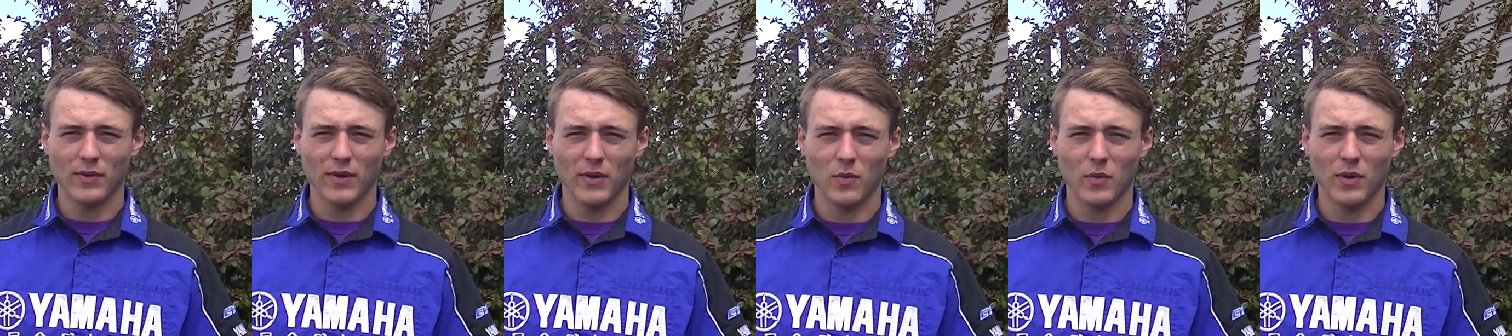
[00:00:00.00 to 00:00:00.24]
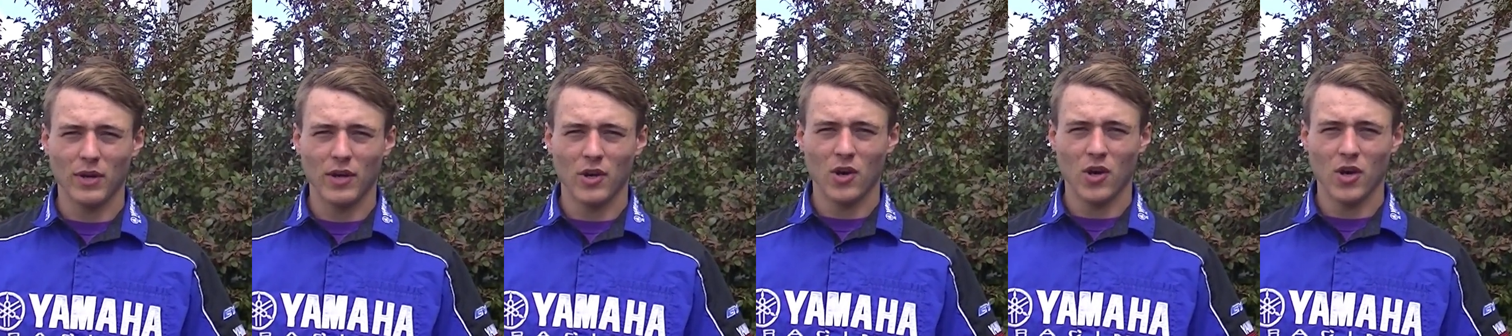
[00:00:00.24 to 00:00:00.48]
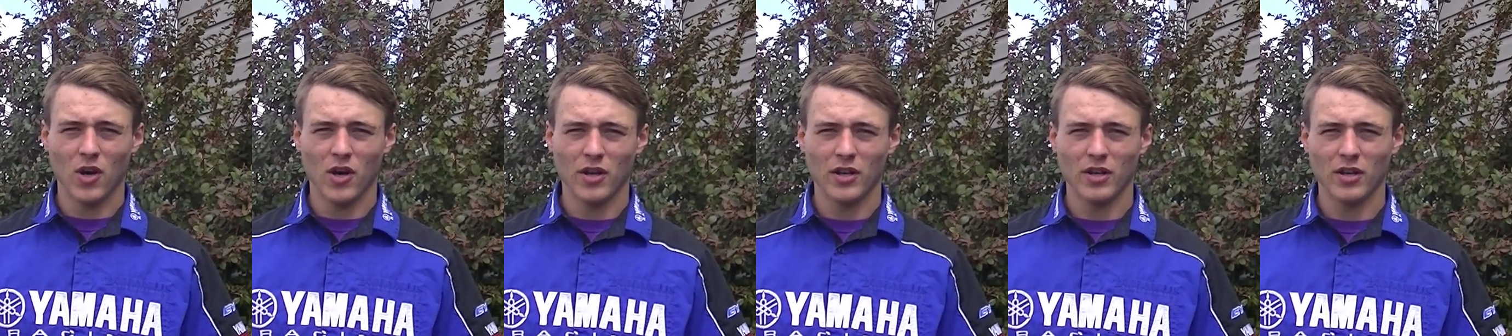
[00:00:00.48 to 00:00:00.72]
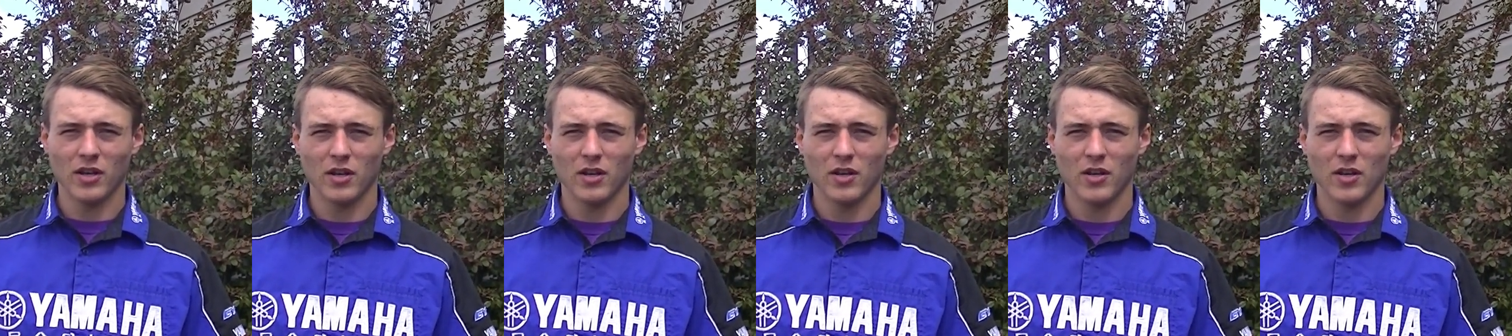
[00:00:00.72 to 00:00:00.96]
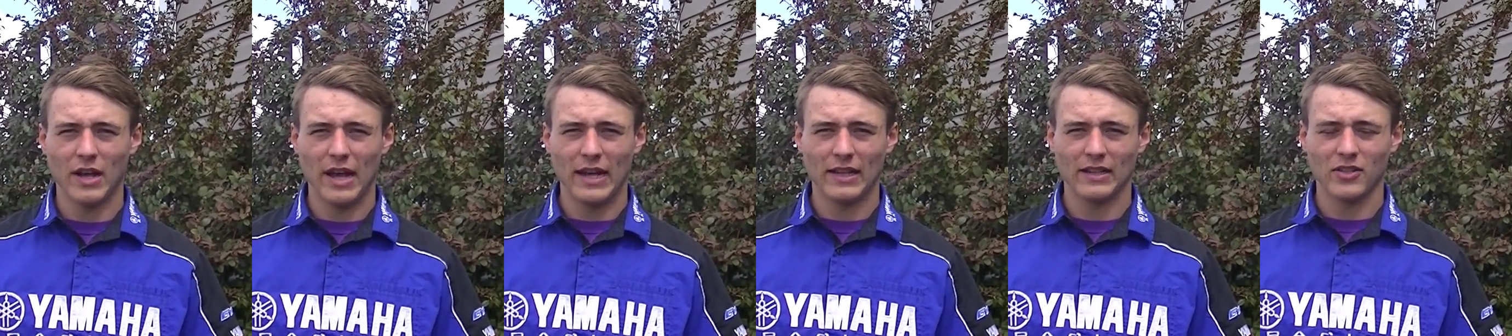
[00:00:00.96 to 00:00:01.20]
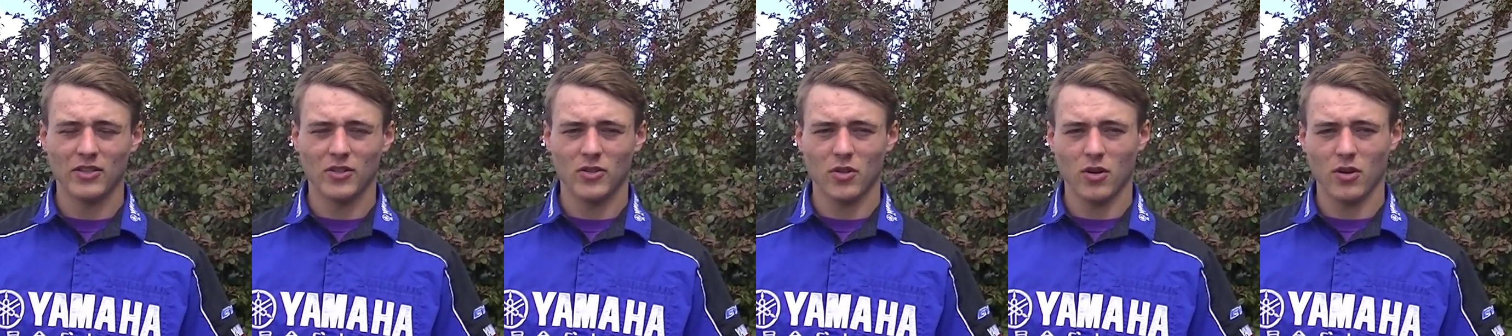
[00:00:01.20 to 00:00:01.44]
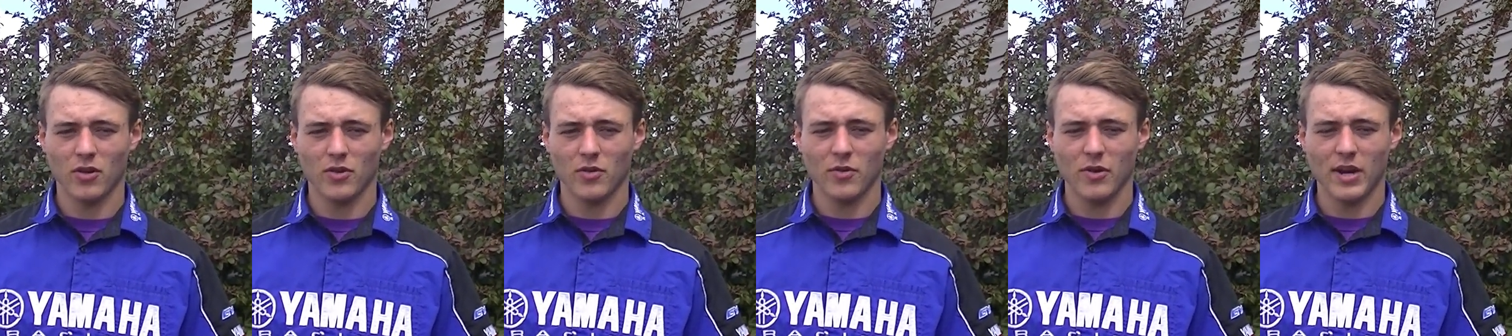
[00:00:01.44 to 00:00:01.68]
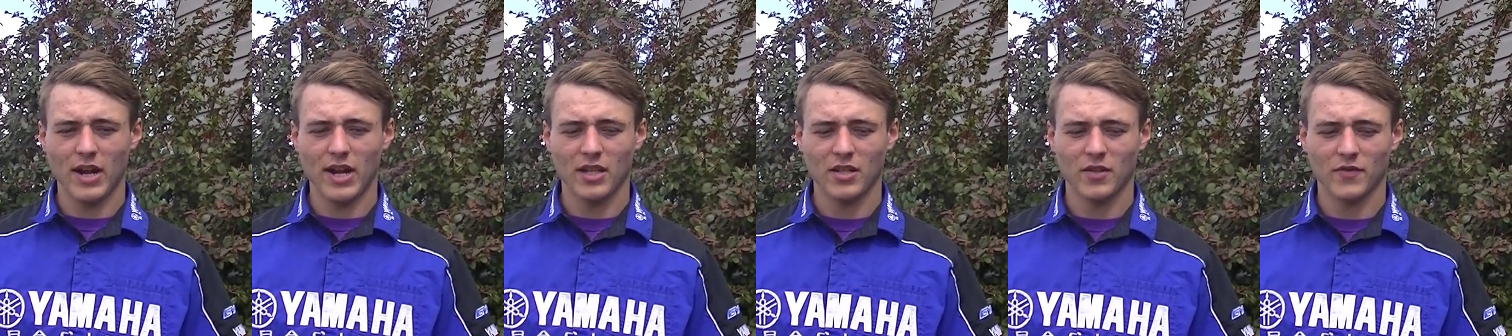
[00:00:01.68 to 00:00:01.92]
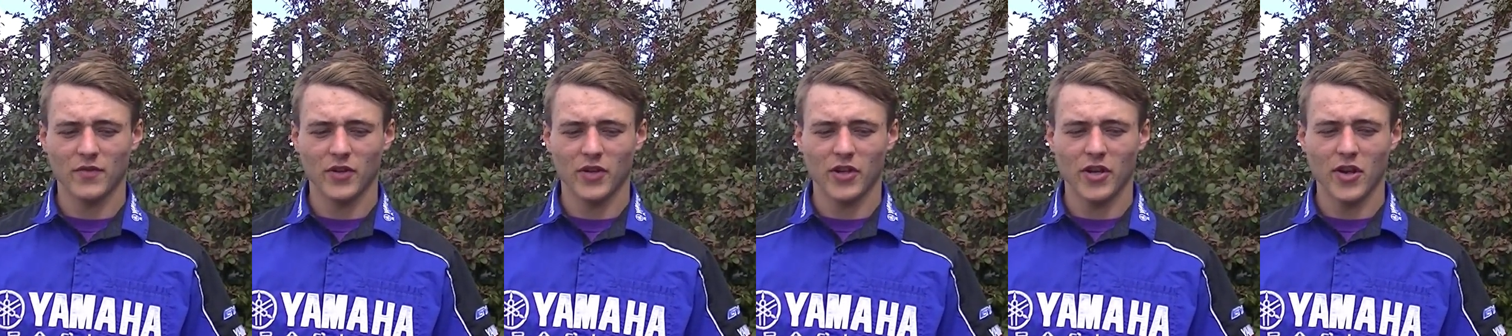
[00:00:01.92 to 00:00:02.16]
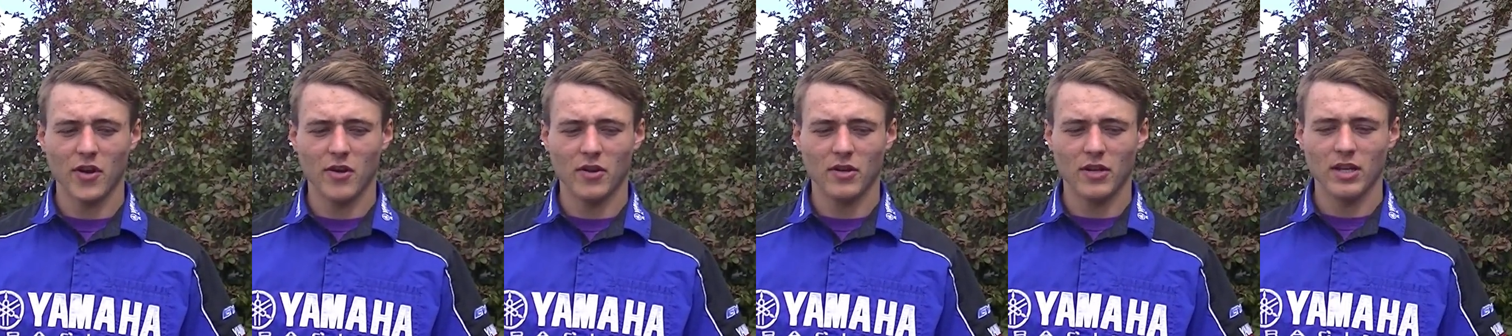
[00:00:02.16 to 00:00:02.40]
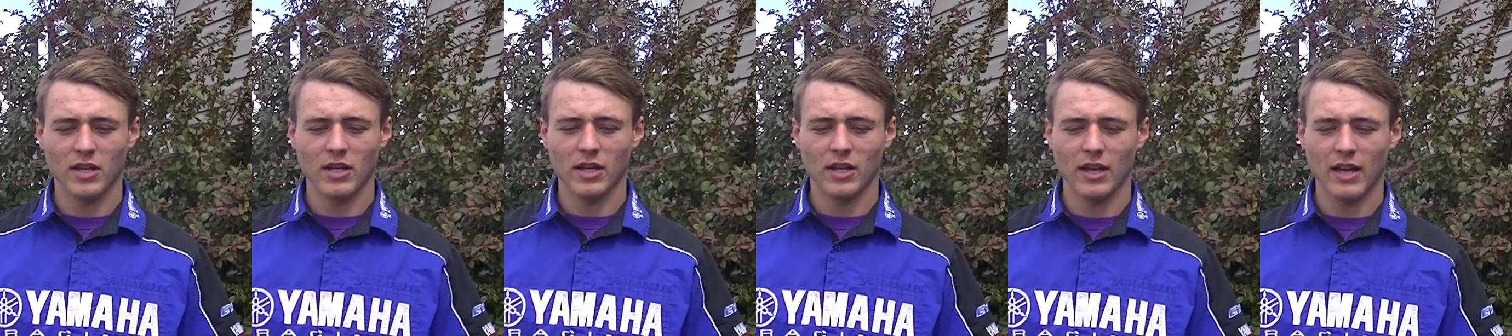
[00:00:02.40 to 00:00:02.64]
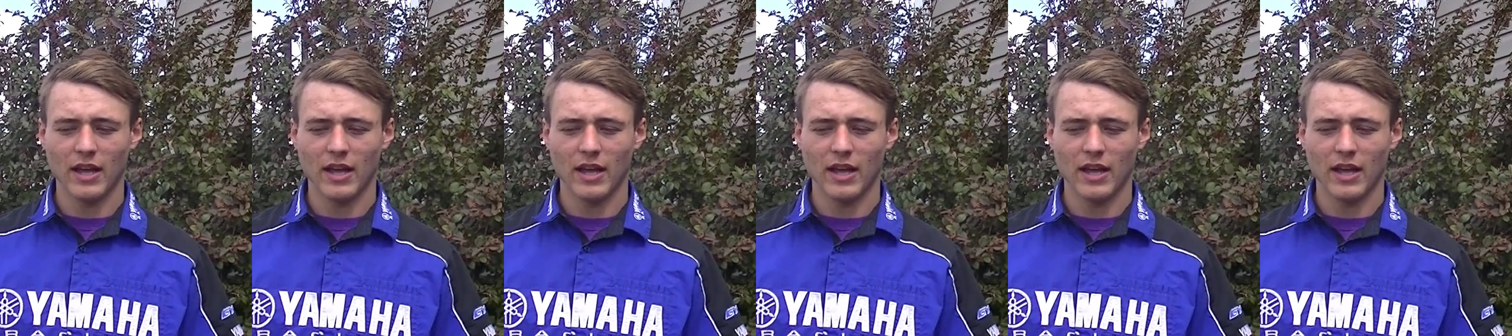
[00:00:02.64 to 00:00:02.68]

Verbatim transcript: that went on at the start of the race for Cody.